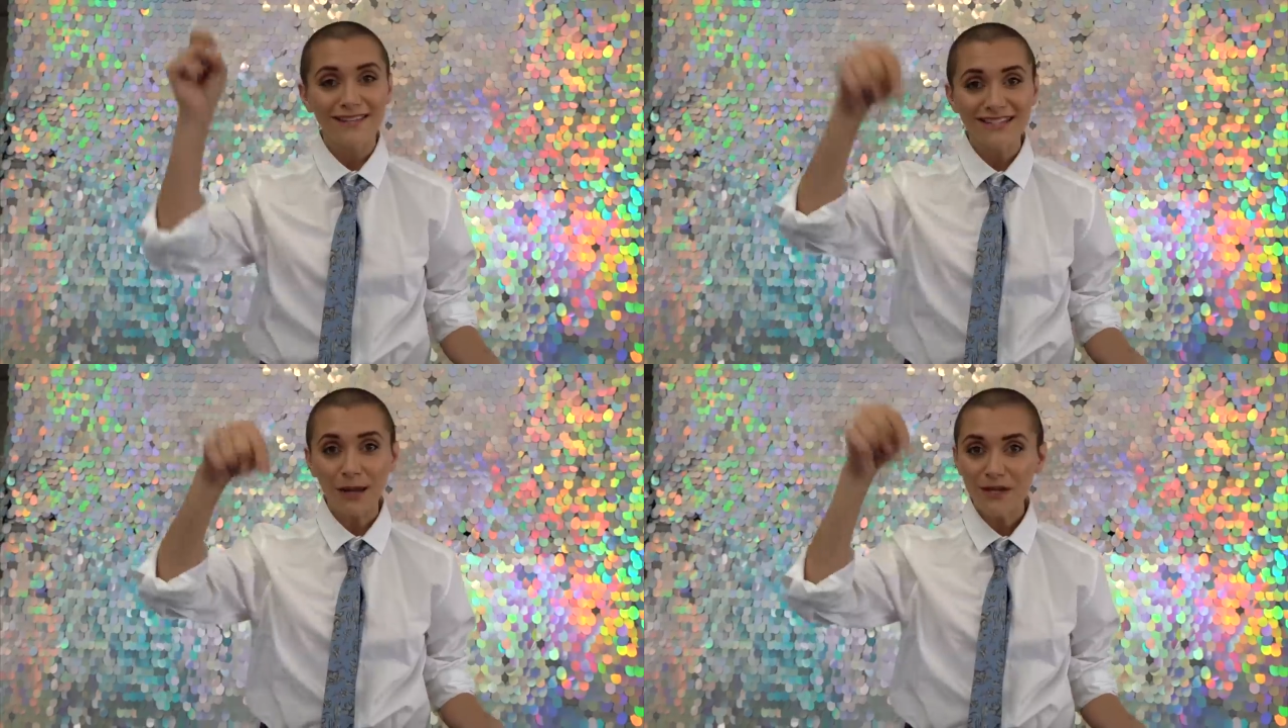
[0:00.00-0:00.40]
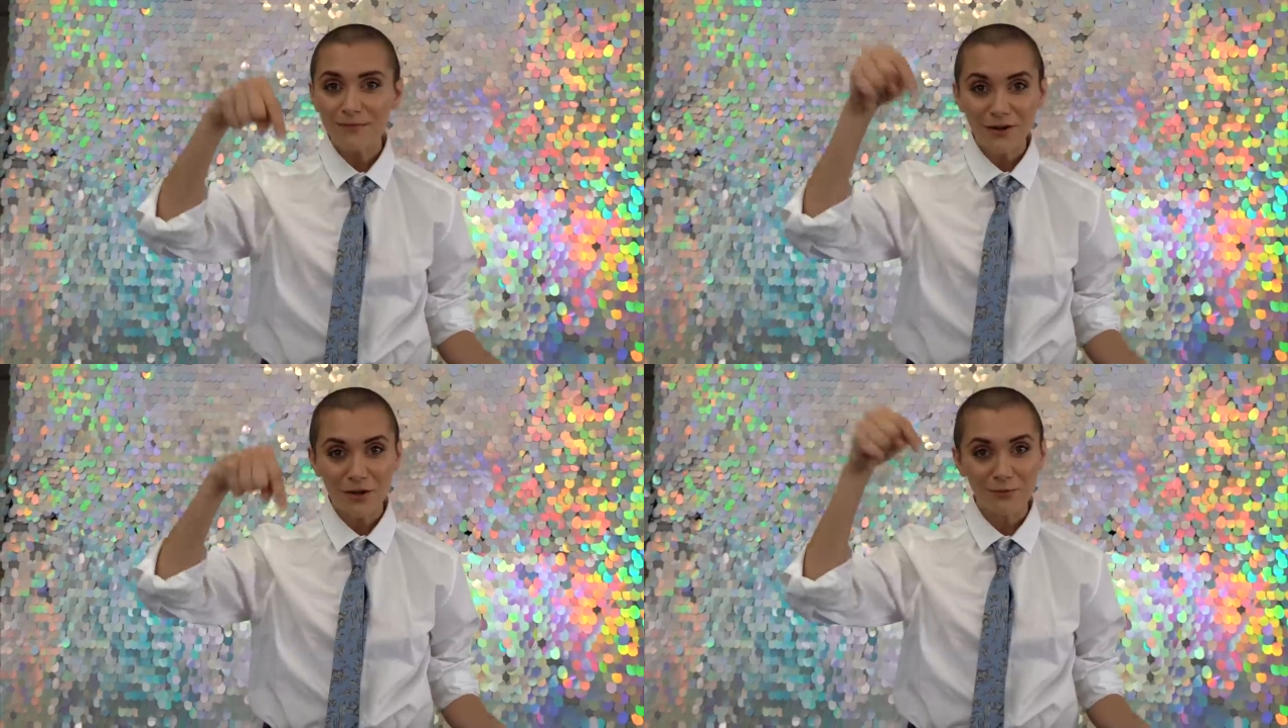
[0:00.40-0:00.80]
Tell me
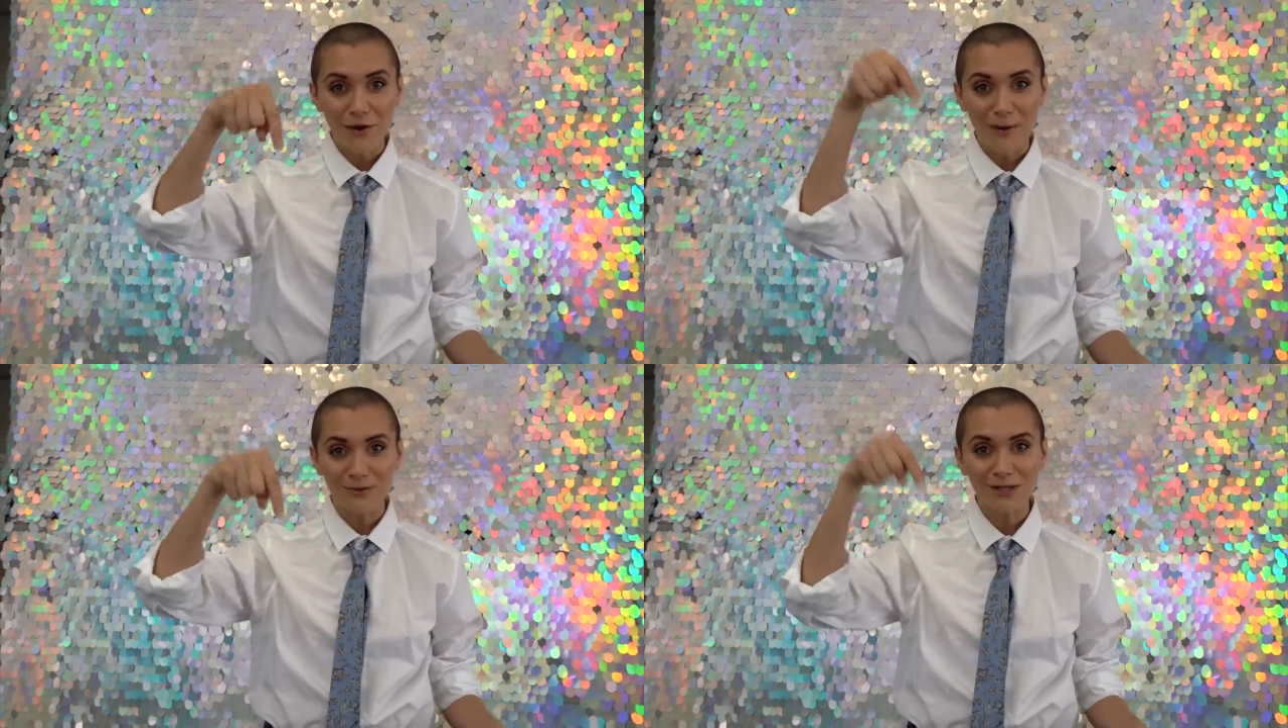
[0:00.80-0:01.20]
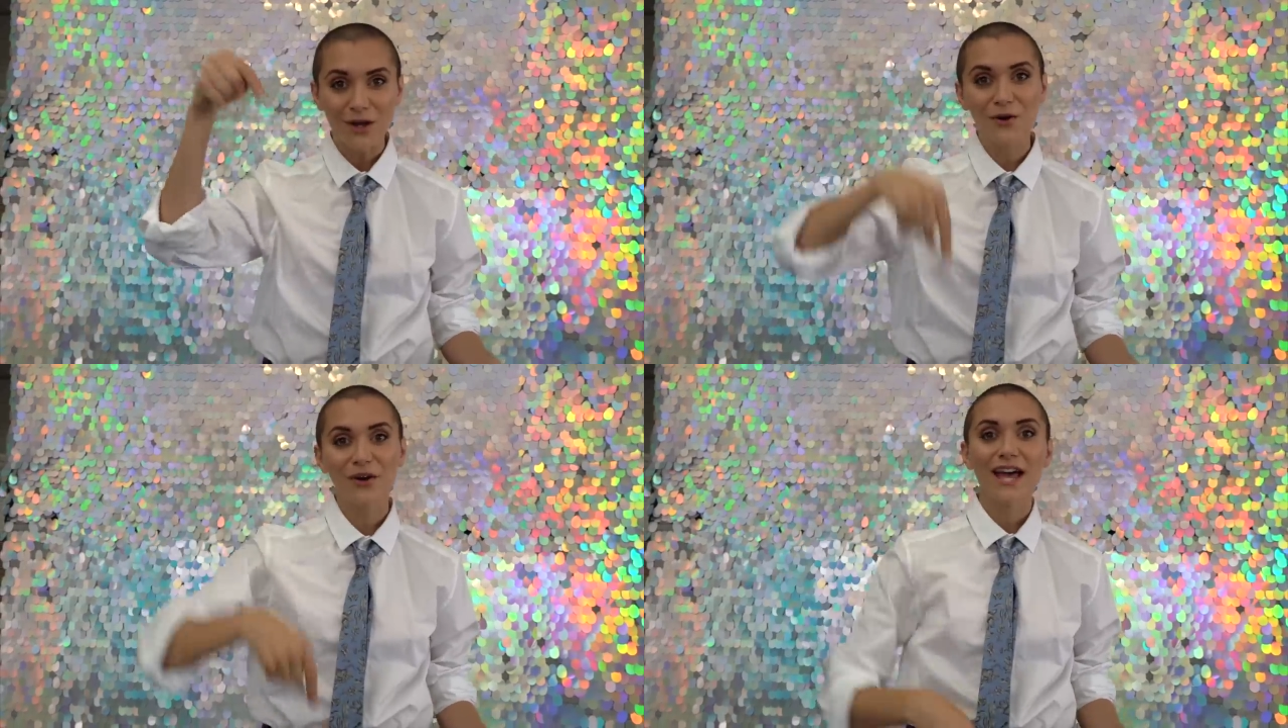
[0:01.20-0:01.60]
about your prom
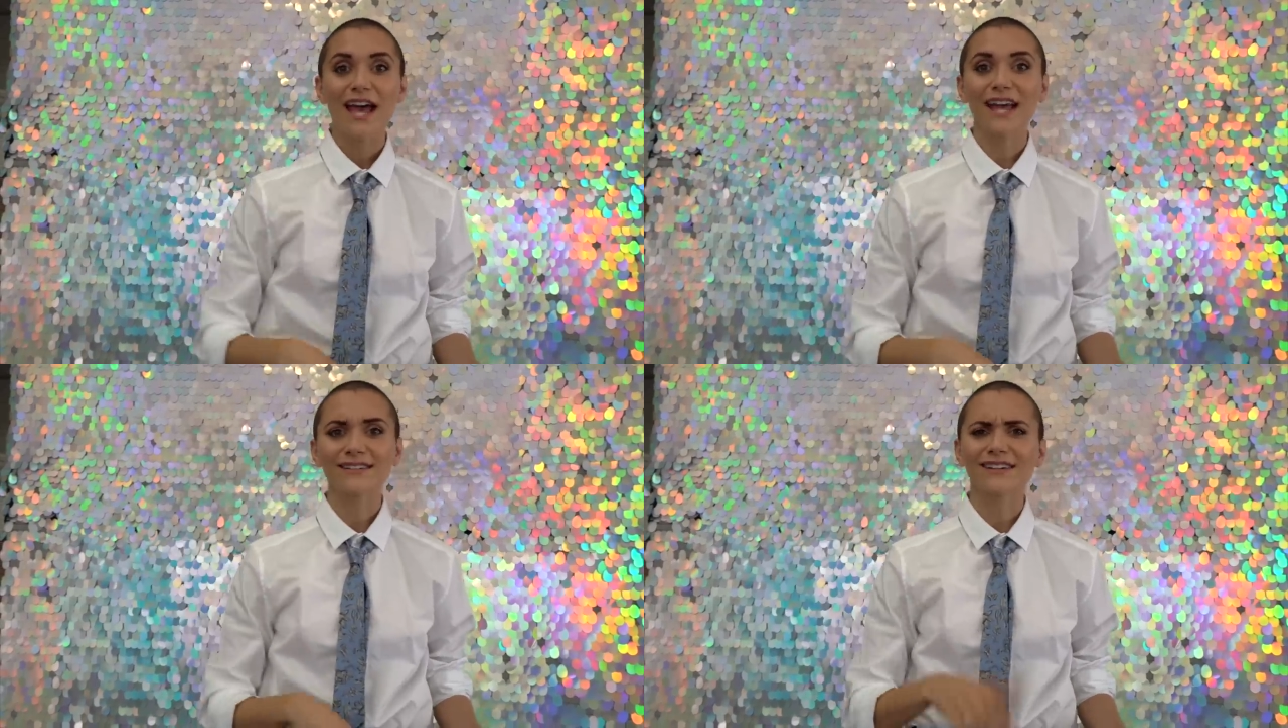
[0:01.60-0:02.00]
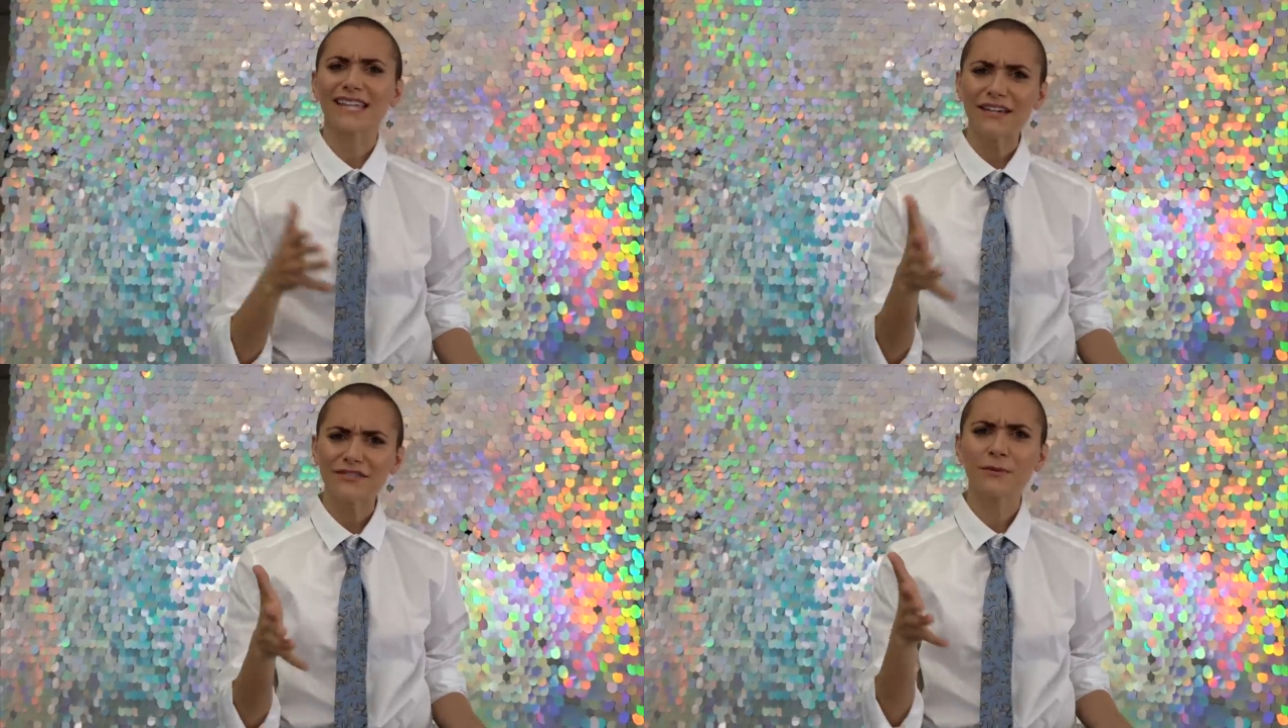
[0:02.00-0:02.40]
below and uh,
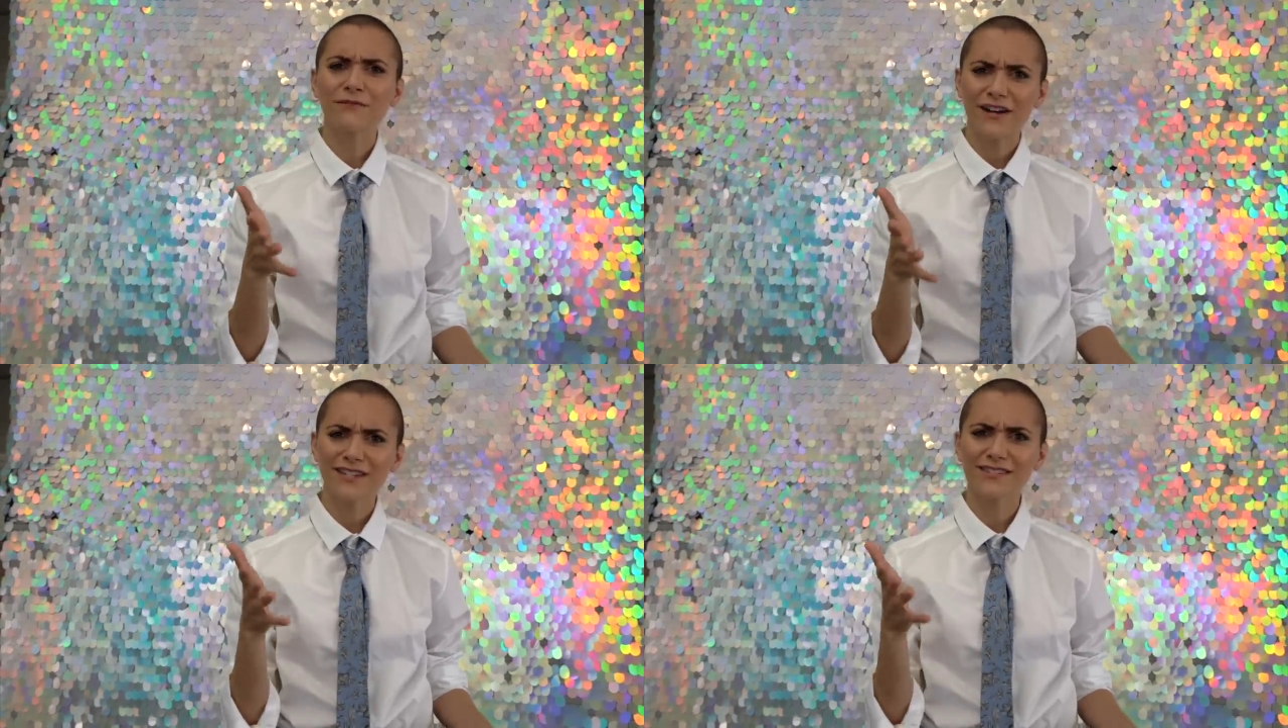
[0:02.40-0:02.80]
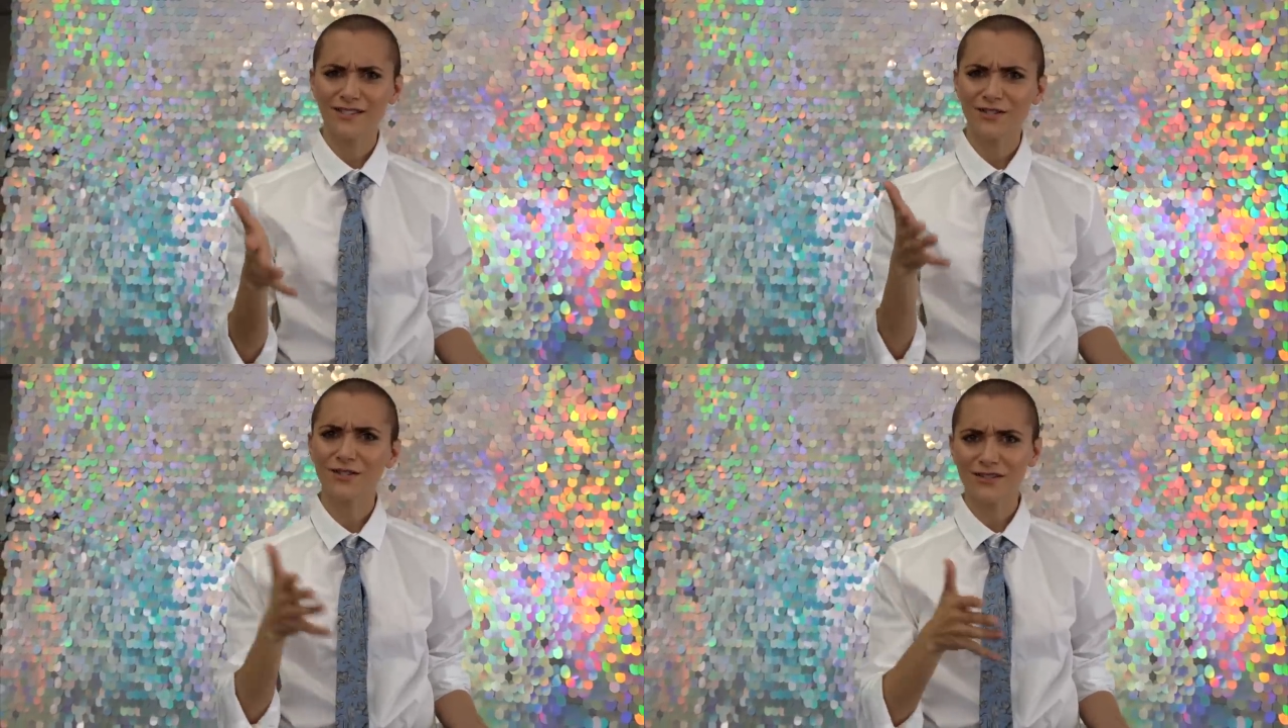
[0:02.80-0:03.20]
give some advice to
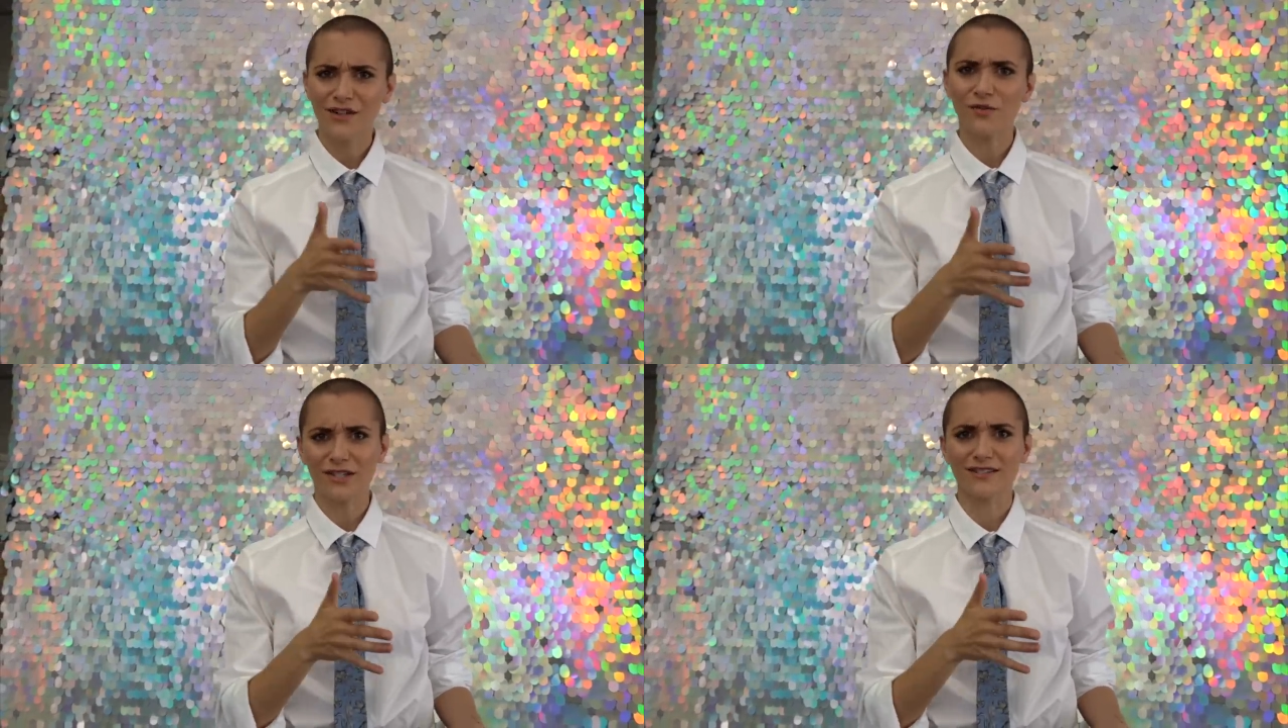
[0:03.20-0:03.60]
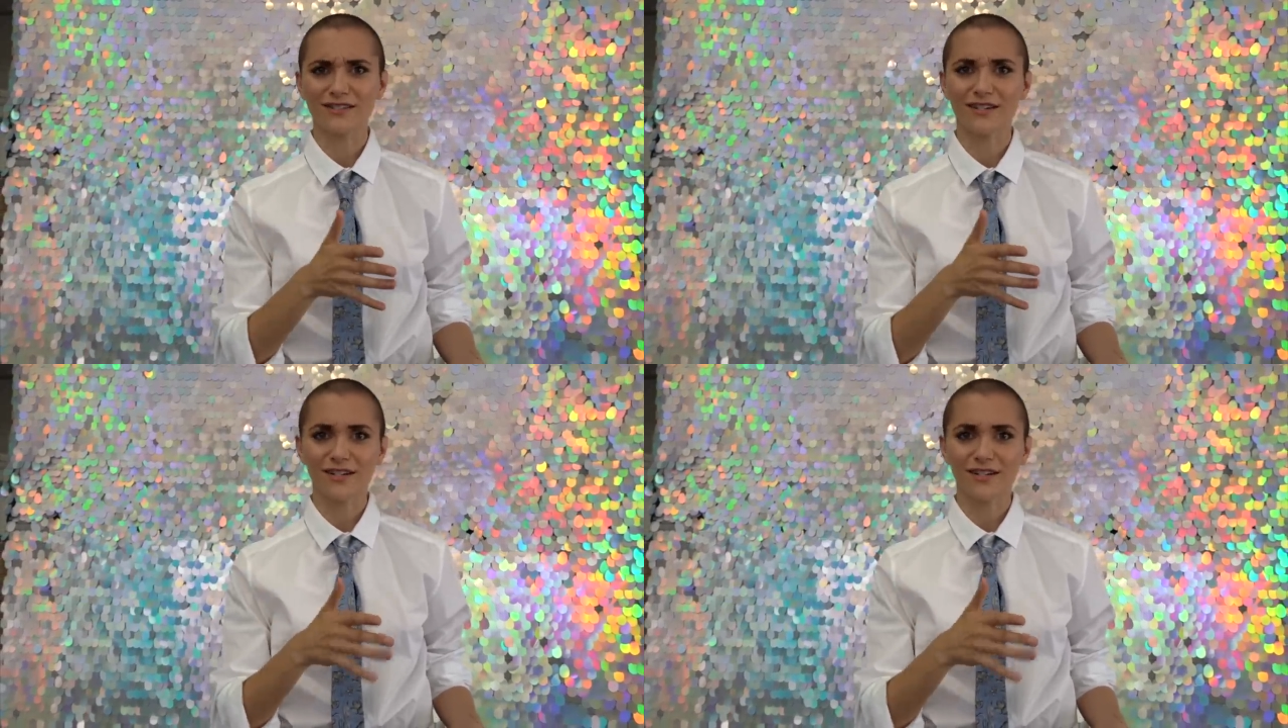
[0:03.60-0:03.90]
students going this